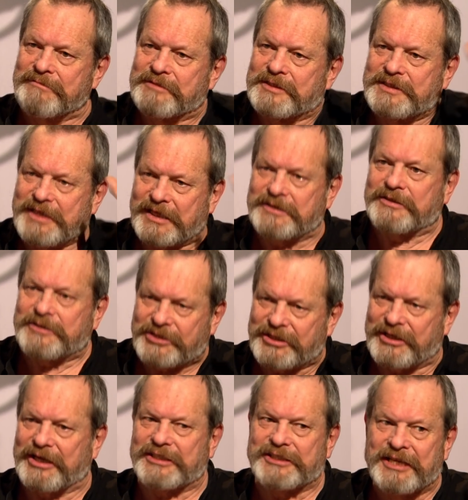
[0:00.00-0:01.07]
we're desert
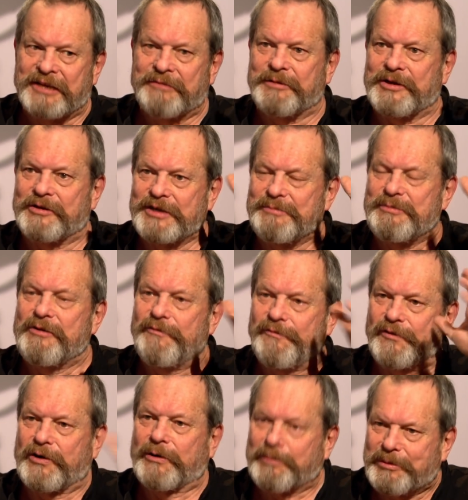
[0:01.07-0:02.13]
sharks. We only move
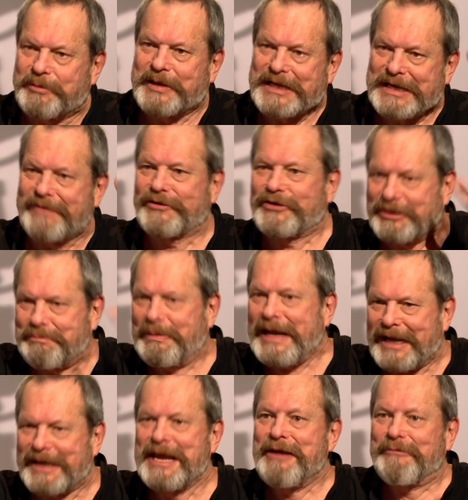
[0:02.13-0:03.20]
forward. We can never look
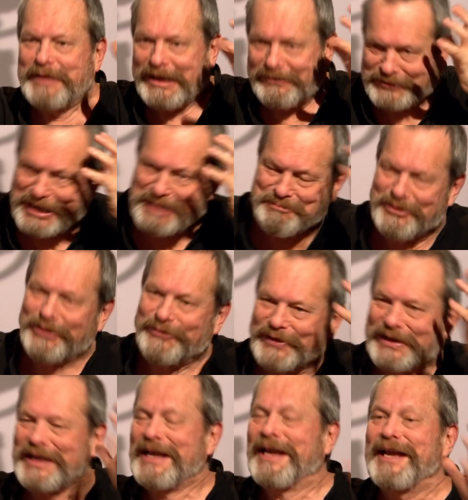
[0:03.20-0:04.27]
back. We have to keep
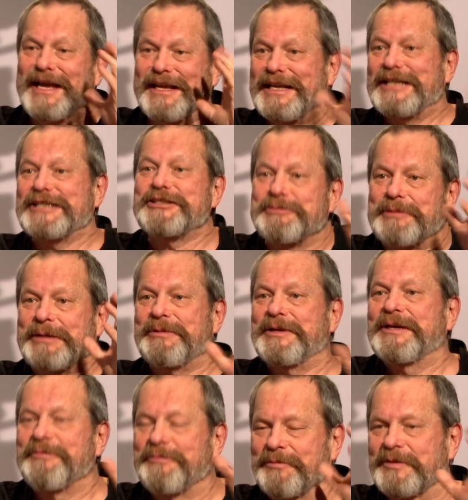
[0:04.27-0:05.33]
moving, and that's the way
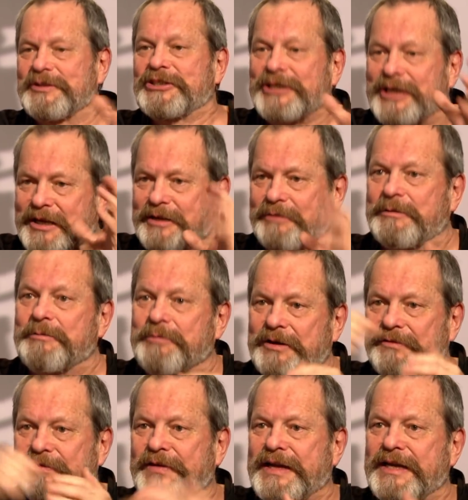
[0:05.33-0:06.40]
we shot it. We
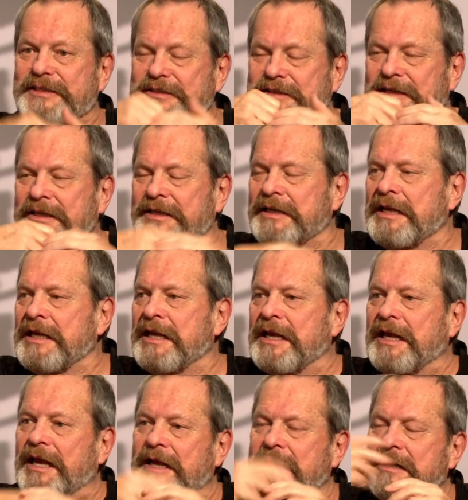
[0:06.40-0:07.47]
worked fast and
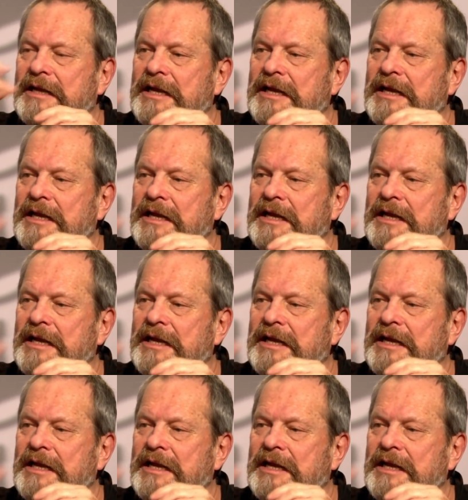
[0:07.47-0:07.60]
and